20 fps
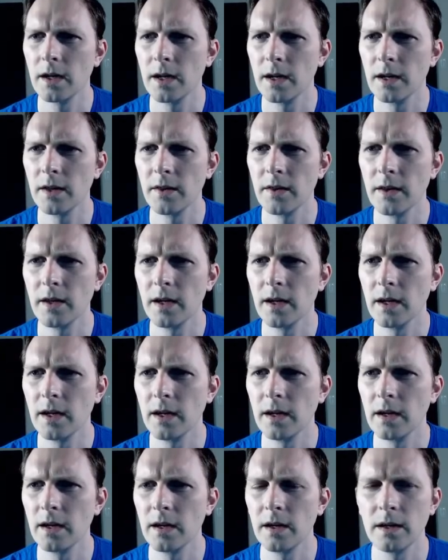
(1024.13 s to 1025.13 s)
and
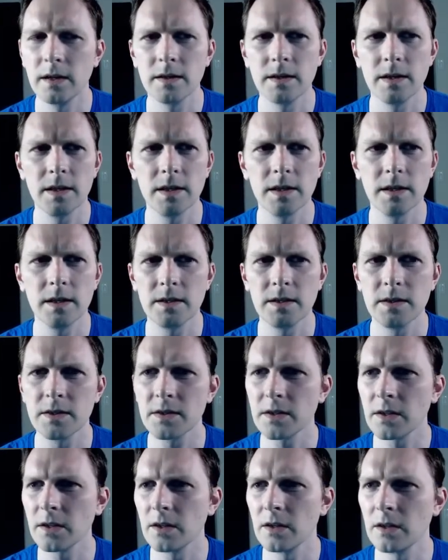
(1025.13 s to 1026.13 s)
then it is
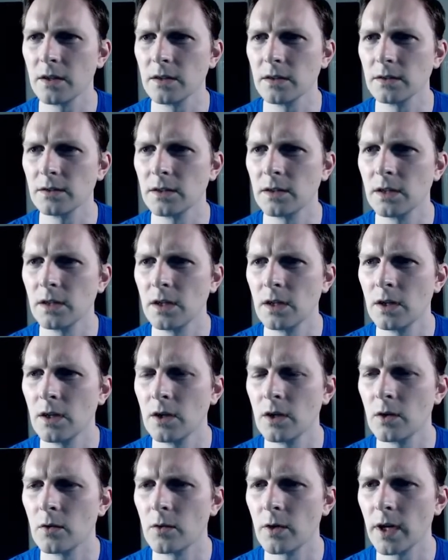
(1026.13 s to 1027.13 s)
called
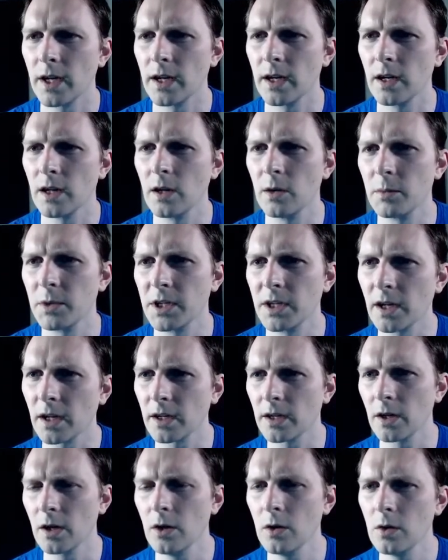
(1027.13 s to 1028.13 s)

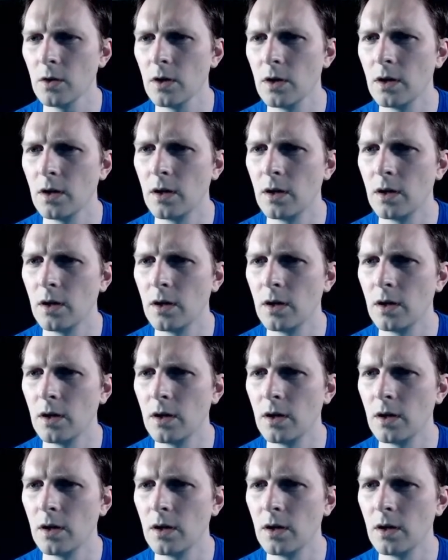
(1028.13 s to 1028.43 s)
write_llb.go.